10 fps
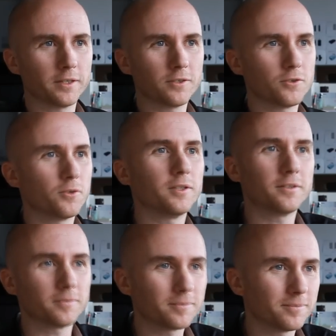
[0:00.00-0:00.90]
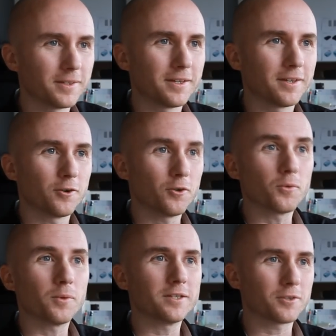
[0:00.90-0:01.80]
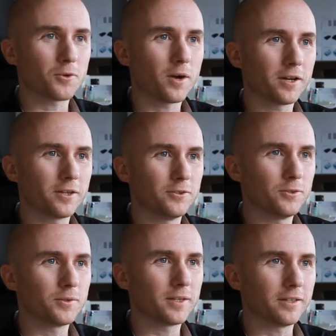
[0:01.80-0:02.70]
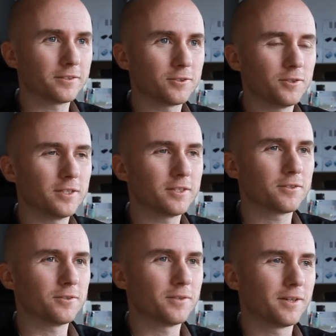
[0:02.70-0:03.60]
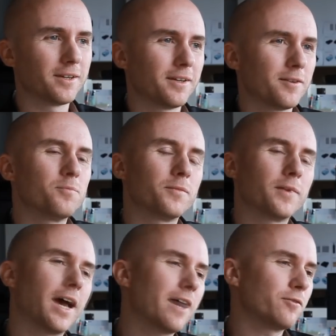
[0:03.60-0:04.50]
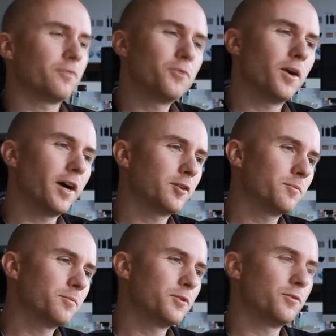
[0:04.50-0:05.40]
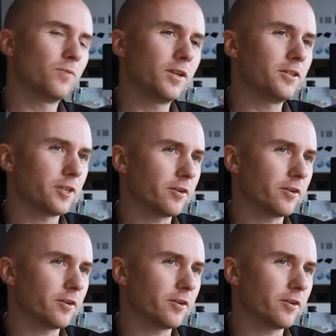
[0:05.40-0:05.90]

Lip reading: things. You don't need to always acquire new things. You need to have a few items you really